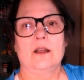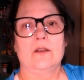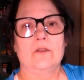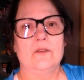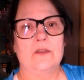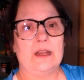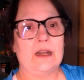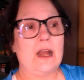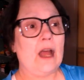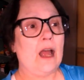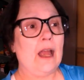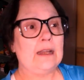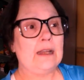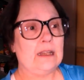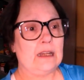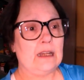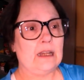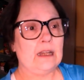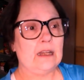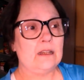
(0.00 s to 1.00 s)
then I
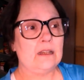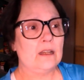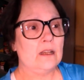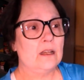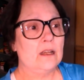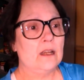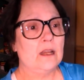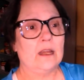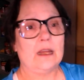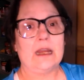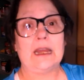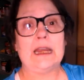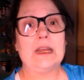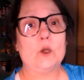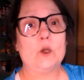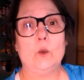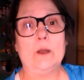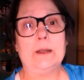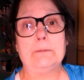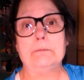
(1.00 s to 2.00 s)
need
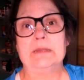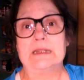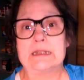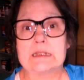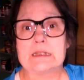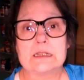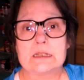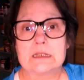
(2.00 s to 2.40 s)
equipment.